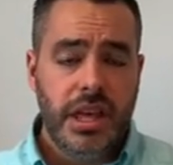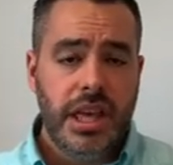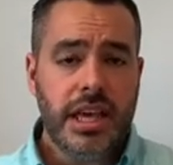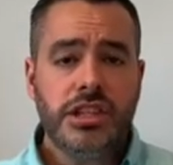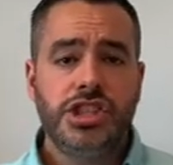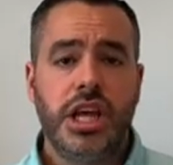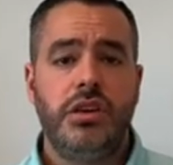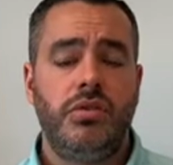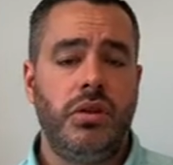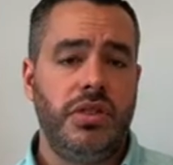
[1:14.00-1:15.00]
In
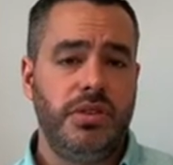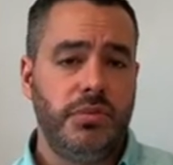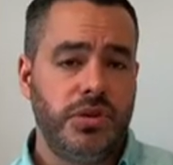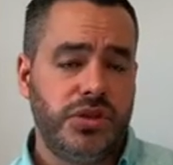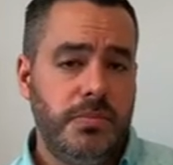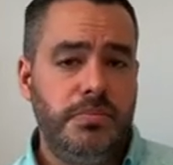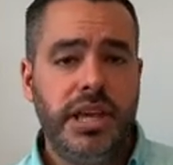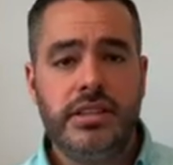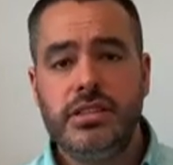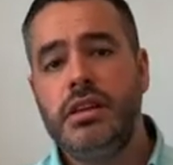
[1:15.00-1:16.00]
general, the most
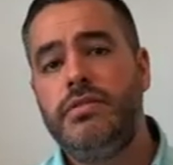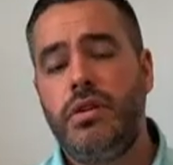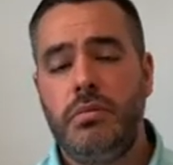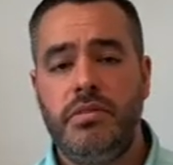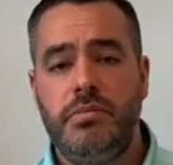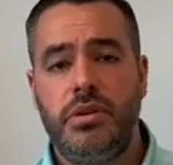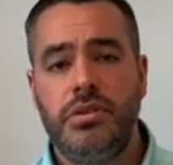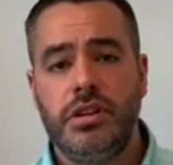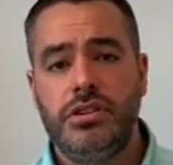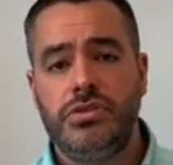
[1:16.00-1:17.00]
basic form of birth
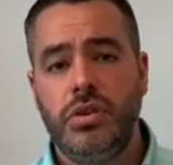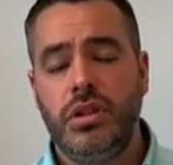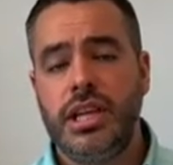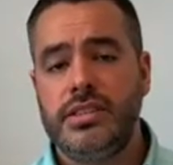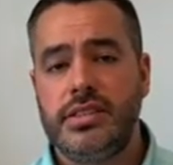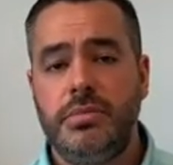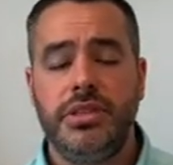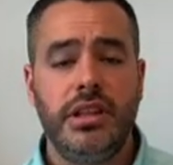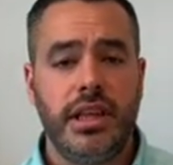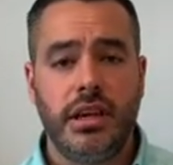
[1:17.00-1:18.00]
control is
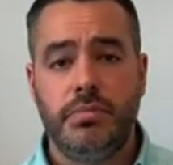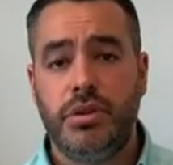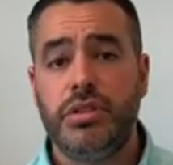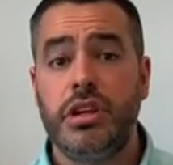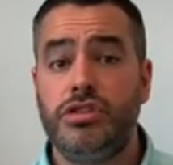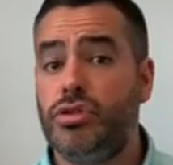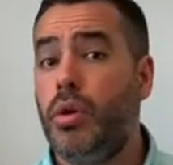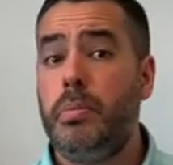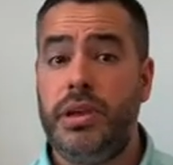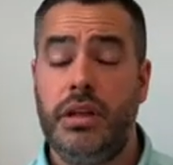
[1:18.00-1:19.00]
something like a birth
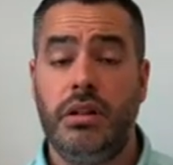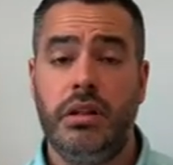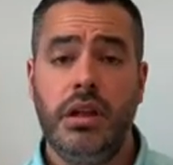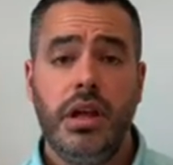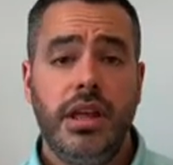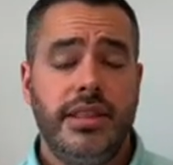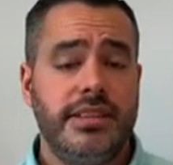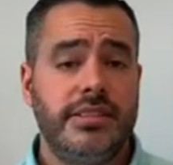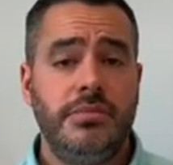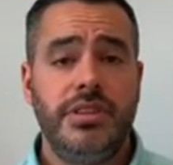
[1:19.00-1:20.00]
control pill. That's
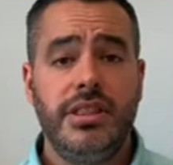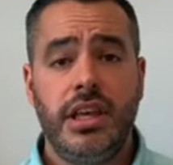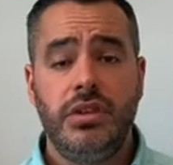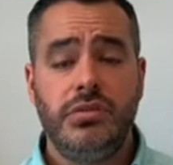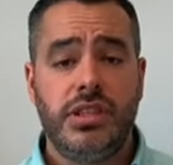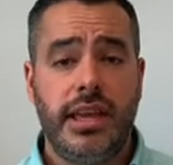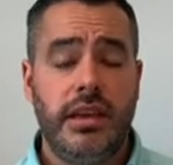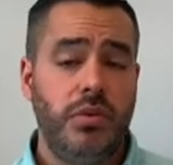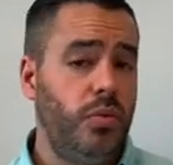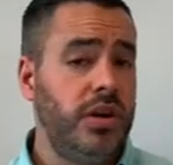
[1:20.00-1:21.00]
something that you take
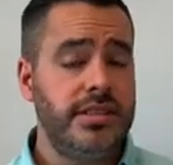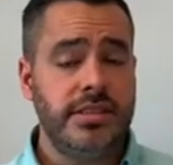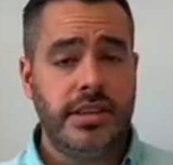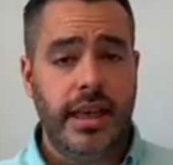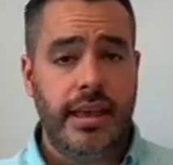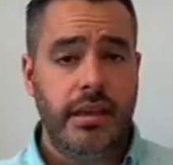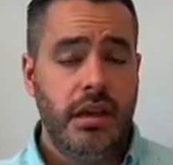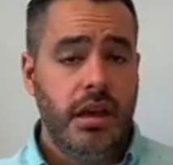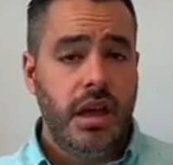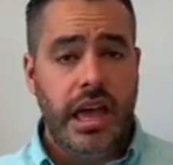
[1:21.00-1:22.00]
once a day,
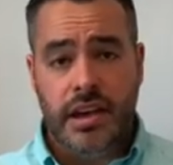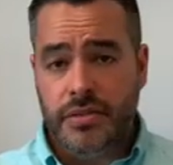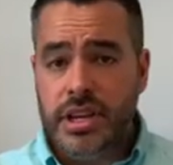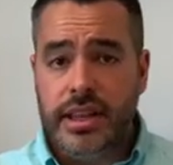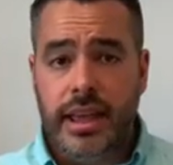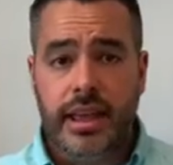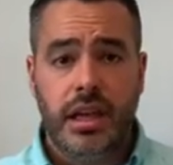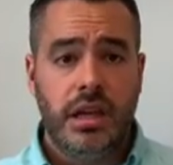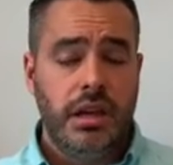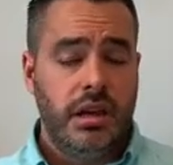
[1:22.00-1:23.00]
every
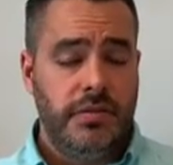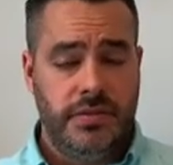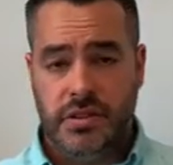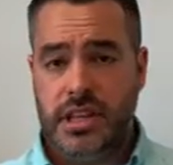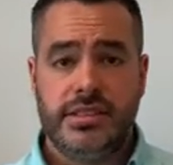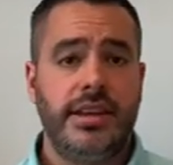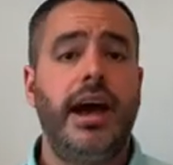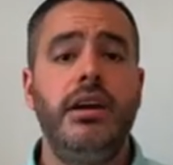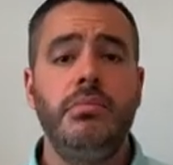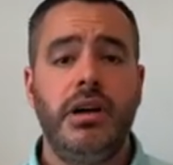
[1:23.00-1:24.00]
day, for the
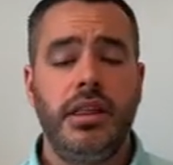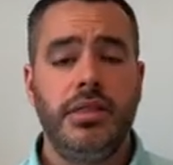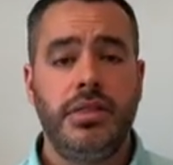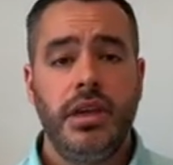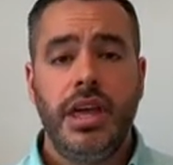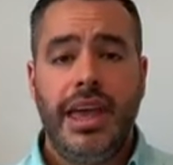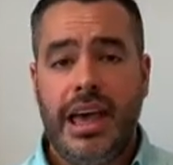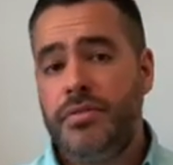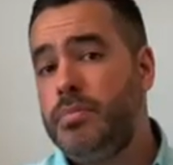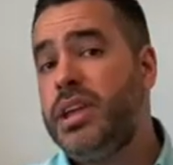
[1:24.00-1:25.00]
entire month,
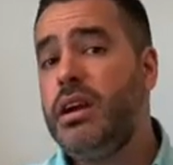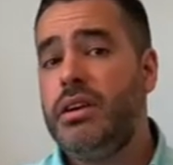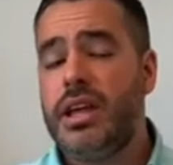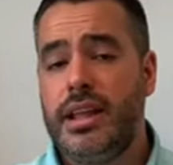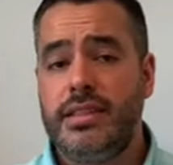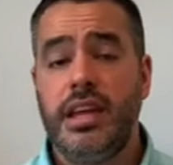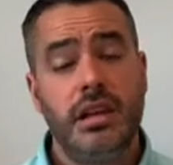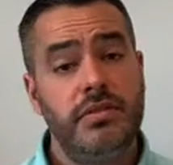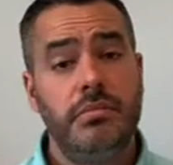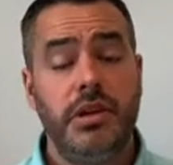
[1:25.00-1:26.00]
have a period at the end
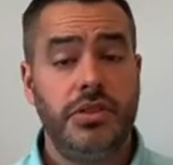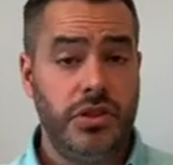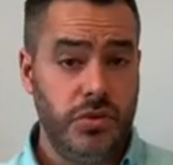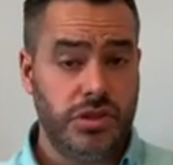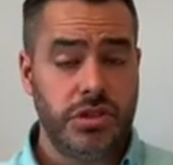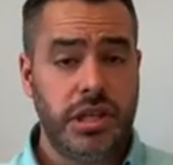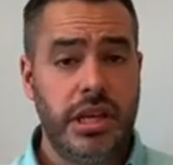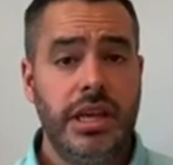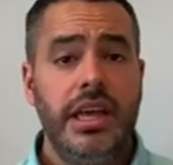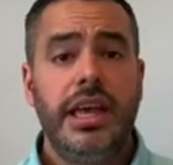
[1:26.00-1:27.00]
of the month
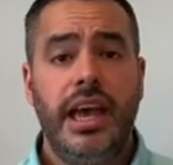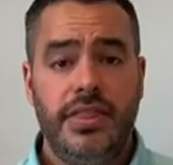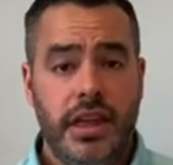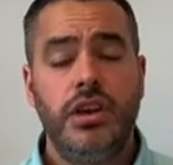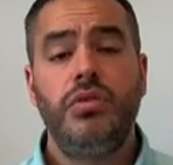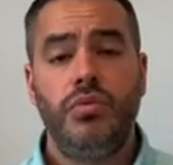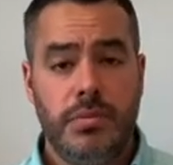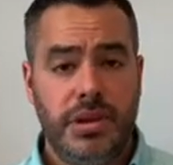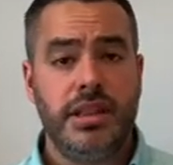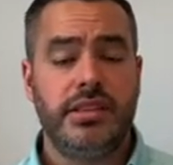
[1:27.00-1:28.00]
usually, and then
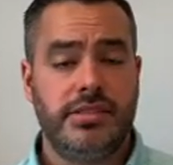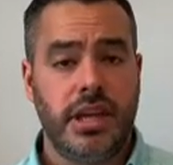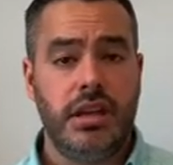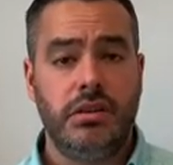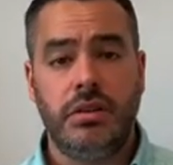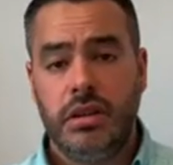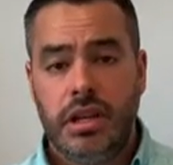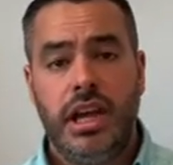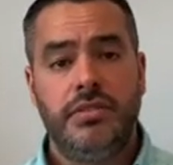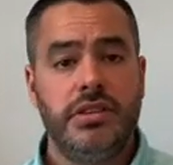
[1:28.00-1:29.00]
repeat the cycle
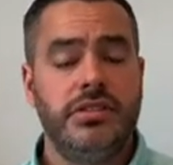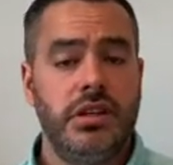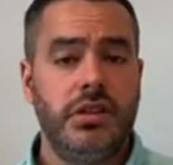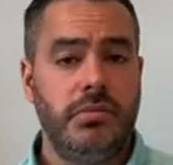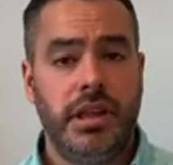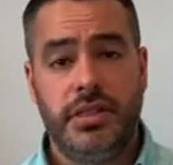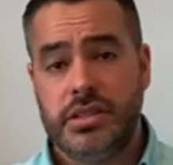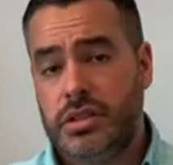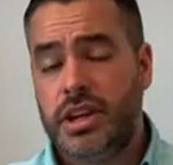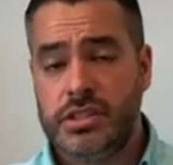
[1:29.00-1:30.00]
every single month as
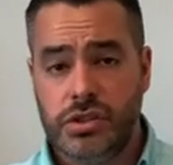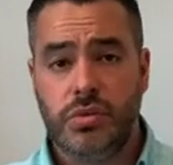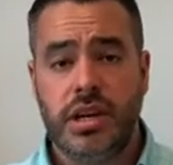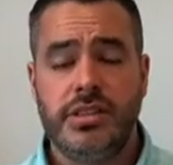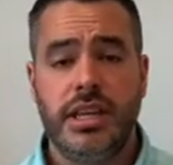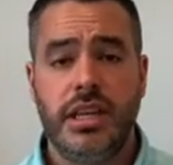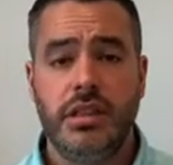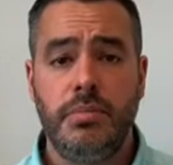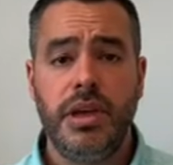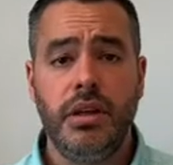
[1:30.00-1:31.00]
long as you want to take the
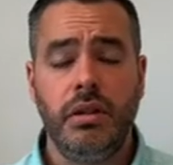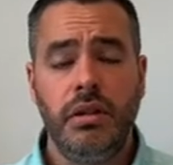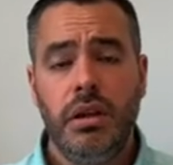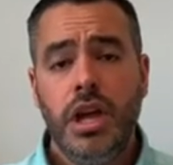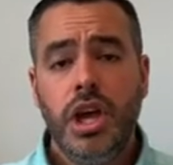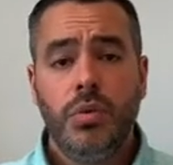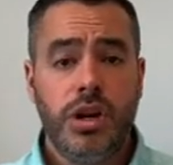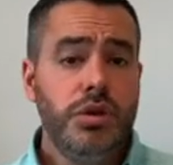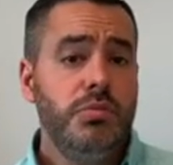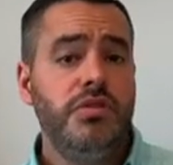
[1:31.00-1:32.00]
pill. When
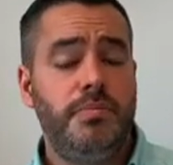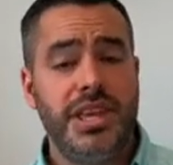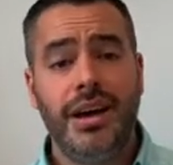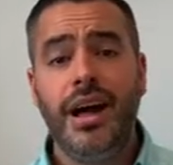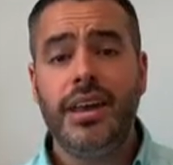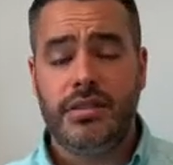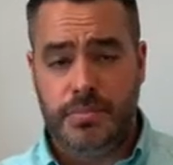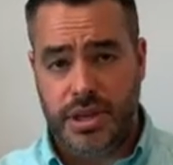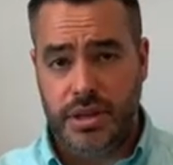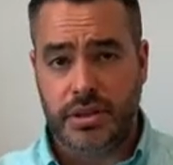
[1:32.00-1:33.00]
you move beyond
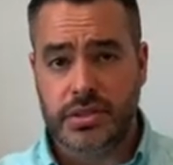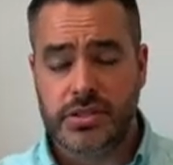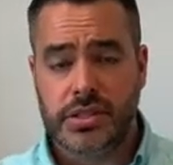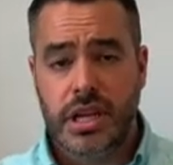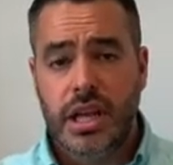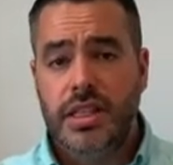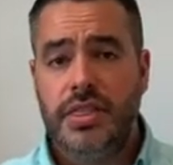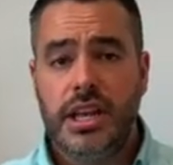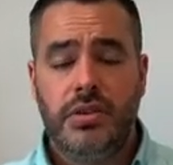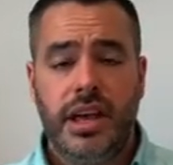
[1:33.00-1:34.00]
pills,
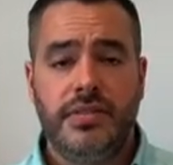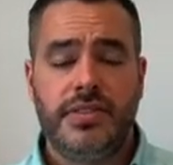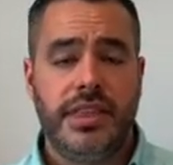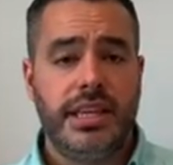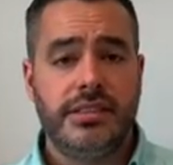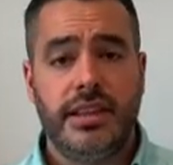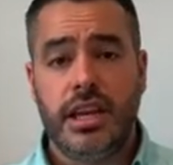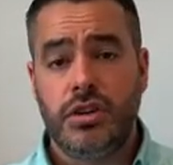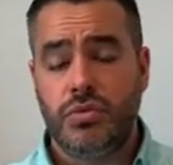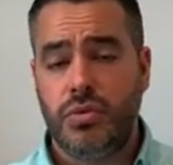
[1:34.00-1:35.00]
then you have things like
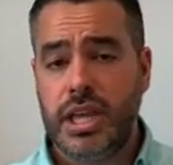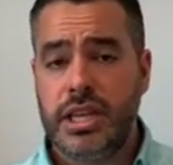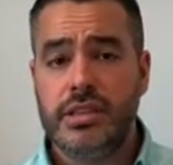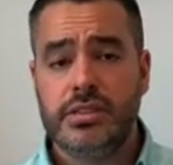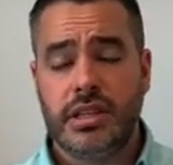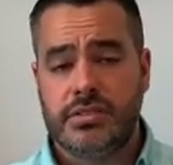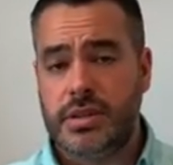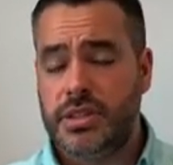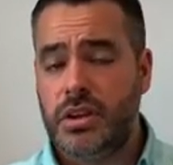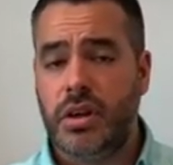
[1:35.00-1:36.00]
rings,
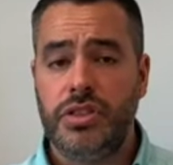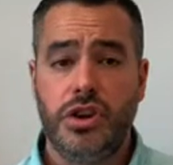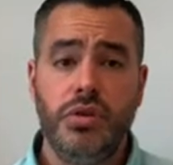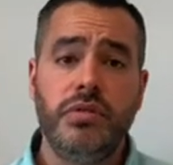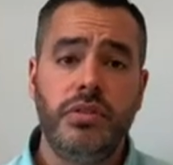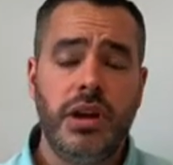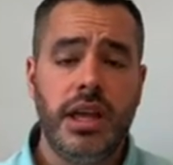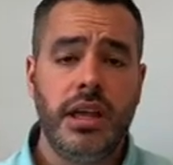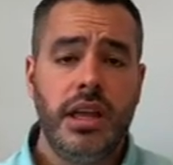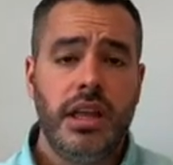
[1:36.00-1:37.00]
something called the
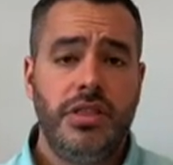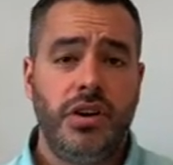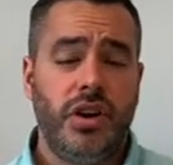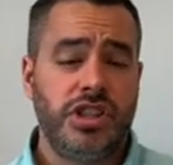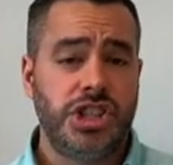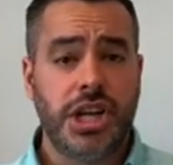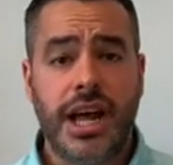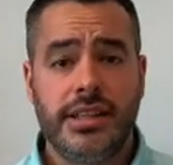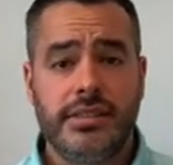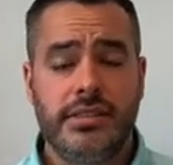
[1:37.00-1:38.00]
Nuvaring. There are
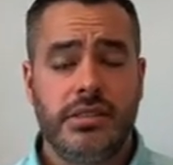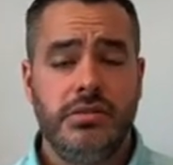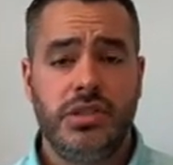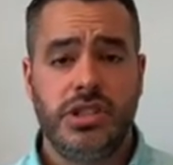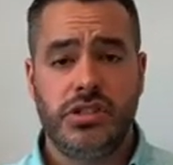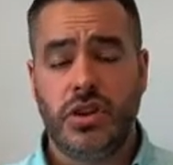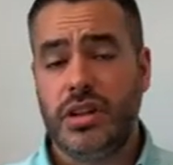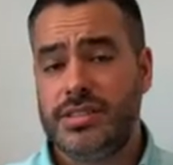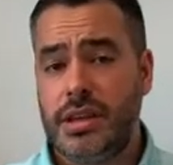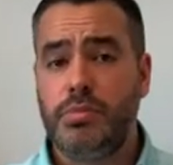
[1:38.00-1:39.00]
shots, which is
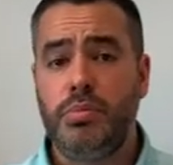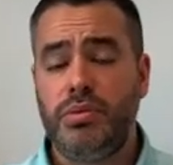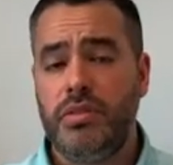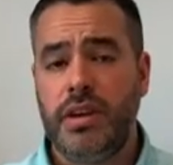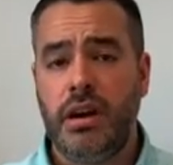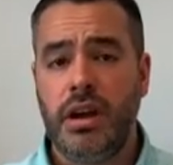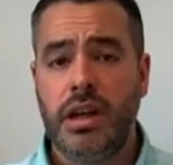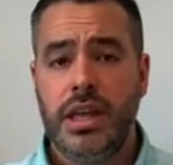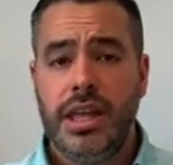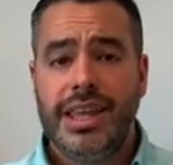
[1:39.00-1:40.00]
called Depo
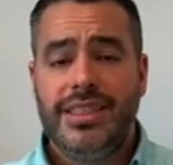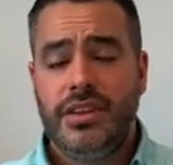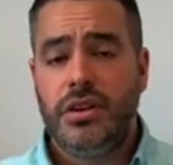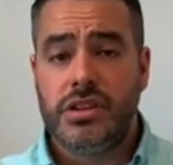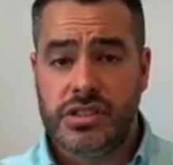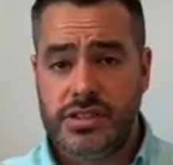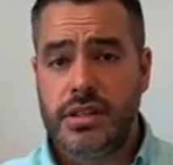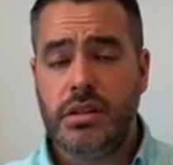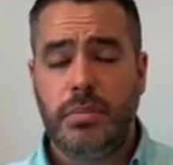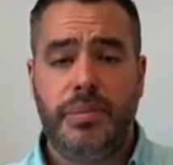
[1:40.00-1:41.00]
Provera. There are
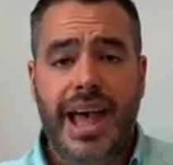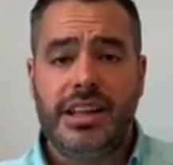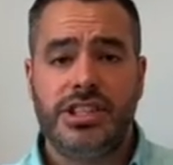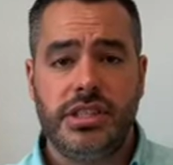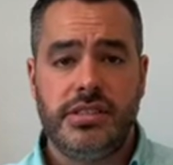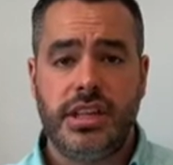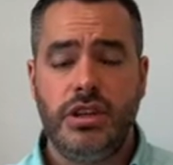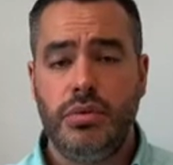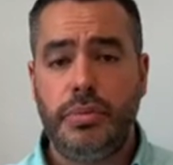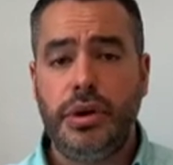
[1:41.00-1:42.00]
still patches that
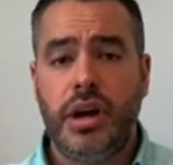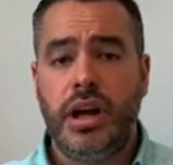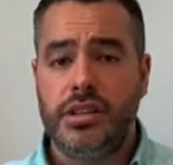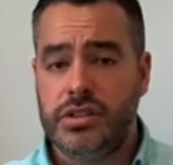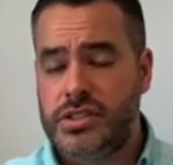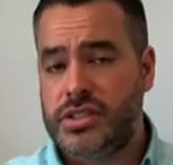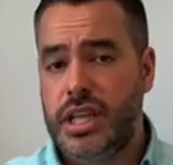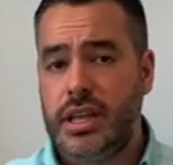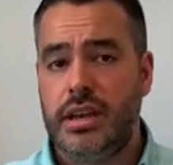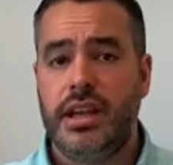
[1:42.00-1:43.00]
you put on your
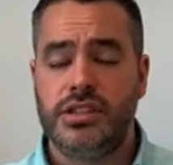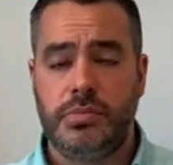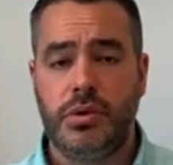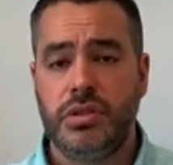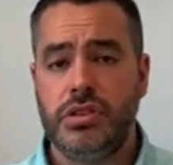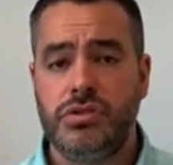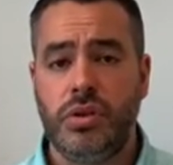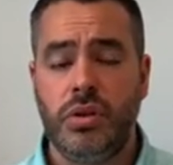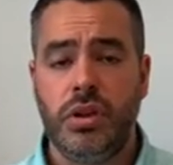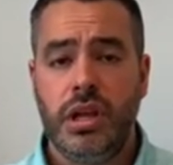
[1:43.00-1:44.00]
skin as birth
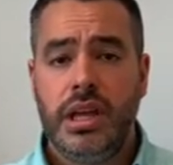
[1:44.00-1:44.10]
control.